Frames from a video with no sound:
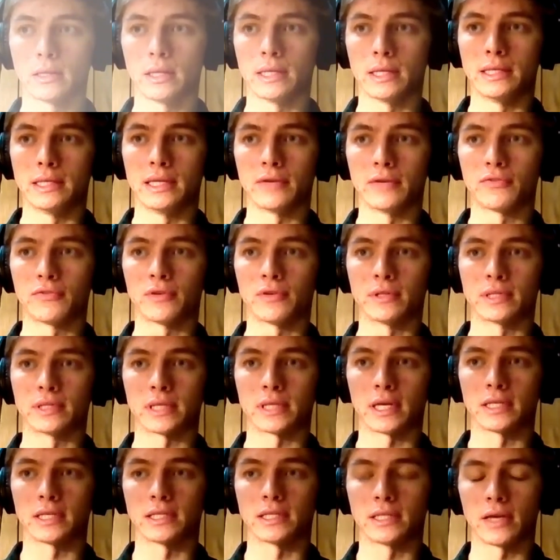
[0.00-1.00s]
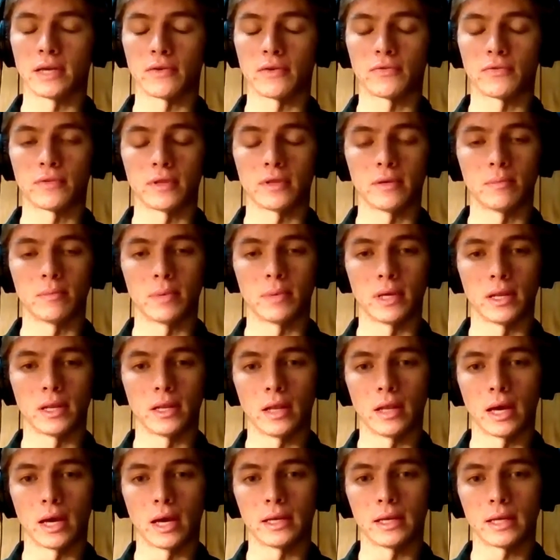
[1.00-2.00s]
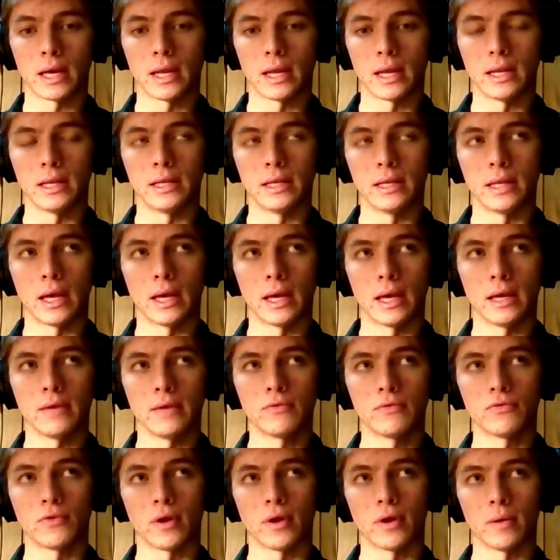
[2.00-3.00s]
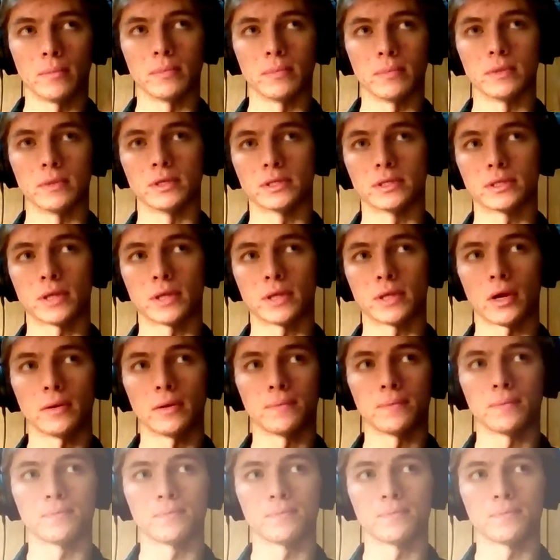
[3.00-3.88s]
The difference has definitely been night and day from the start.